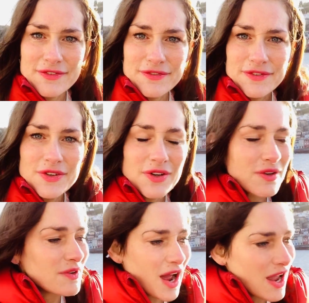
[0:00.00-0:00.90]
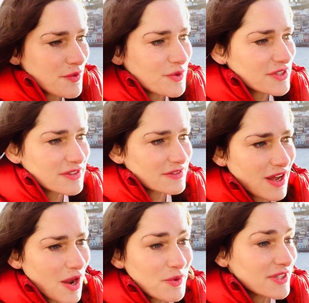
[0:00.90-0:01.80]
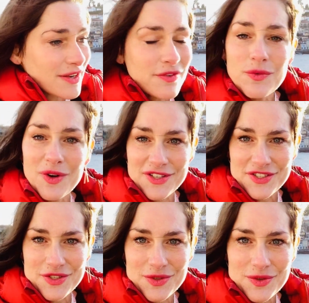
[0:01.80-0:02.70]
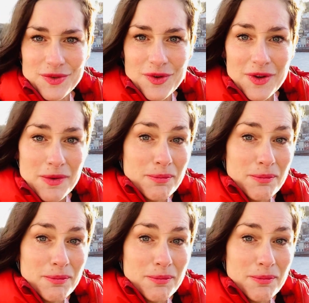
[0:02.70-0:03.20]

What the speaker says: I would never want to